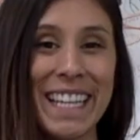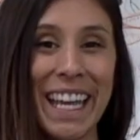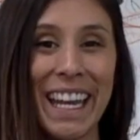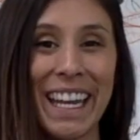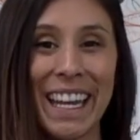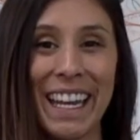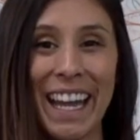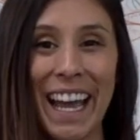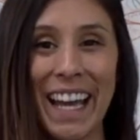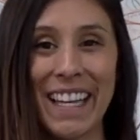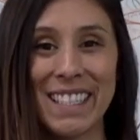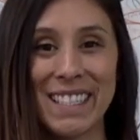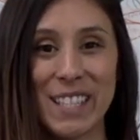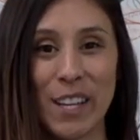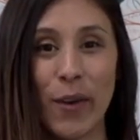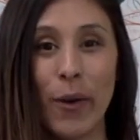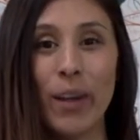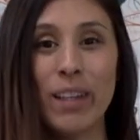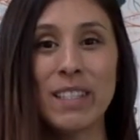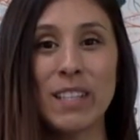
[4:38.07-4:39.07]

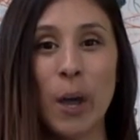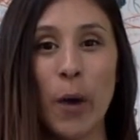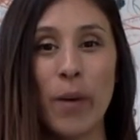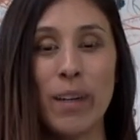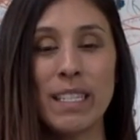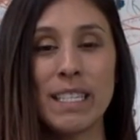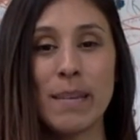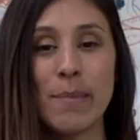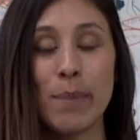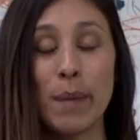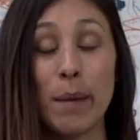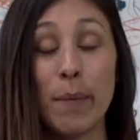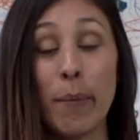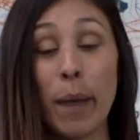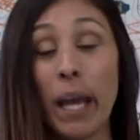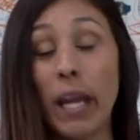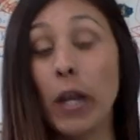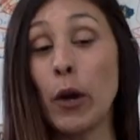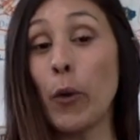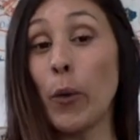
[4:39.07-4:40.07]
Catanasso is going to be
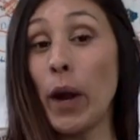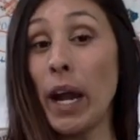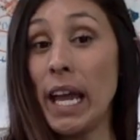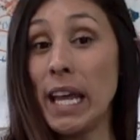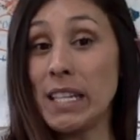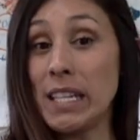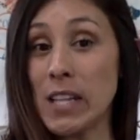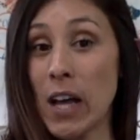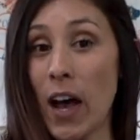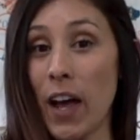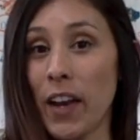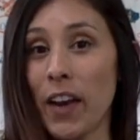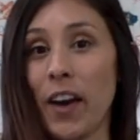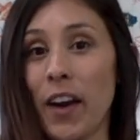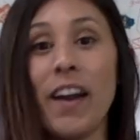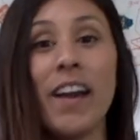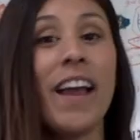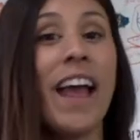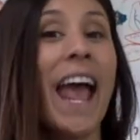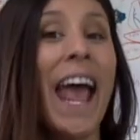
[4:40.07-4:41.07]
my
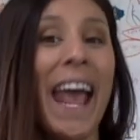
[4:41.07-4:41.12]
granddaughter,